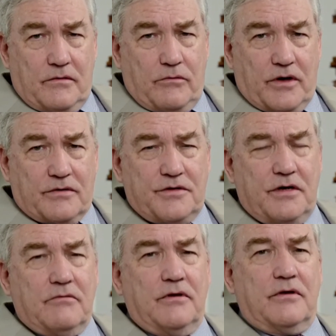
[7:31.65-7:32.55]
what
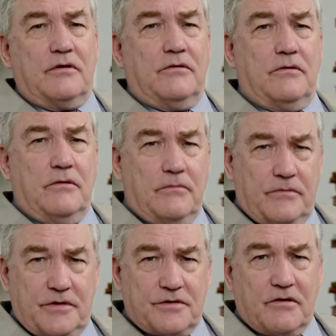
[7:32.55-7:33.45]
General de Gaulle
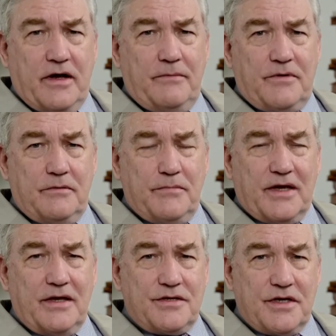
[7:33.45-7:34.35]
described to
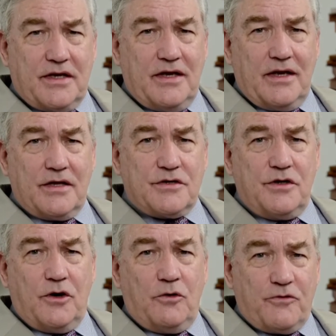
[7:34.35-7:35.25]
Mackenzie King as
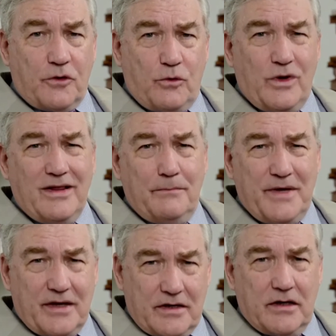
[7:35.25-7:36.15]
an
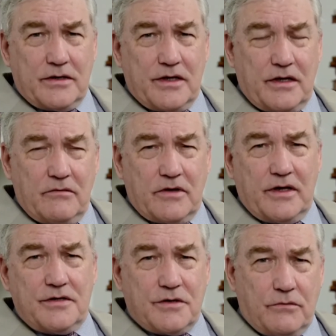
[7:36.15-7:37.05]
overwhelming
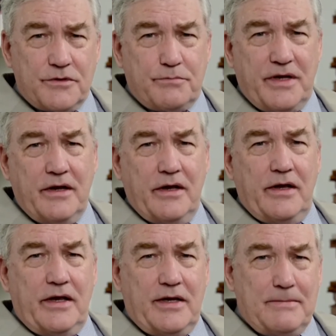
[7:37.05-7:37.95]
contiguity. It's always been
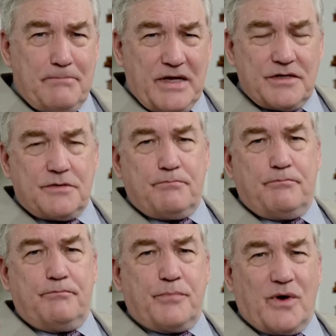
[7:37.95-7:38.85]
an immense
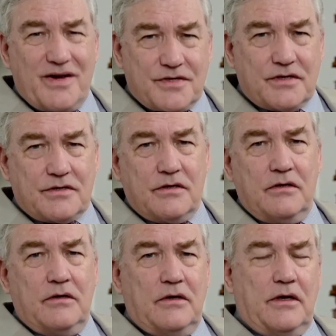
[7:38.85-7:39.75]
presence
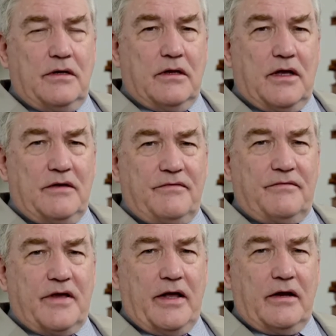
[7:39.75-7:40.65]
in the life
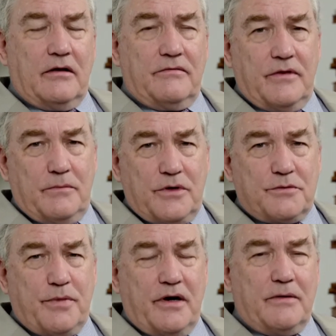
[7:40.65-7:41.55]
of Canada, for the
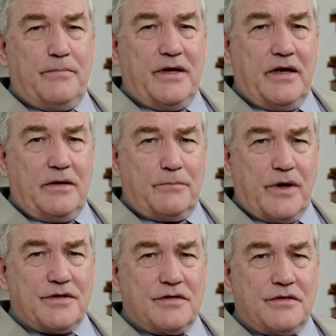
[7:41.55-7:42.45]
most part a benign
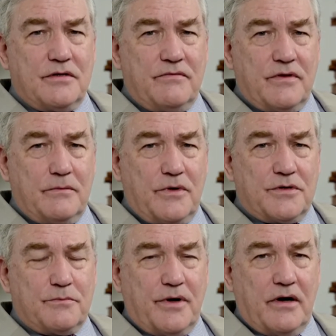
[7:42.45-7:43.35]
presence, and for the
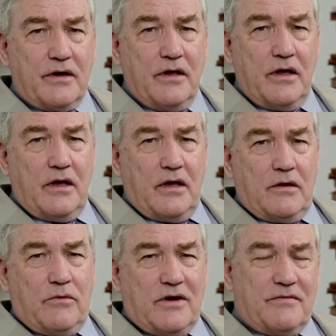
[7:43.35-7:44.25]
most part,
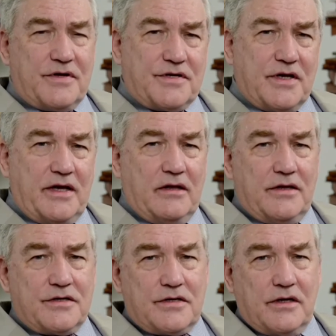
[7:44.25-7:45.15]
whatever
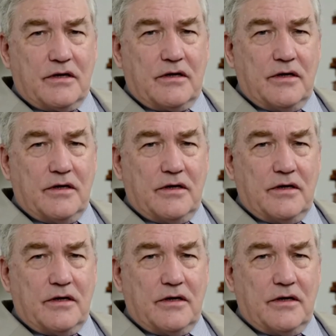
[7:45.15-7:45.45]
stylistic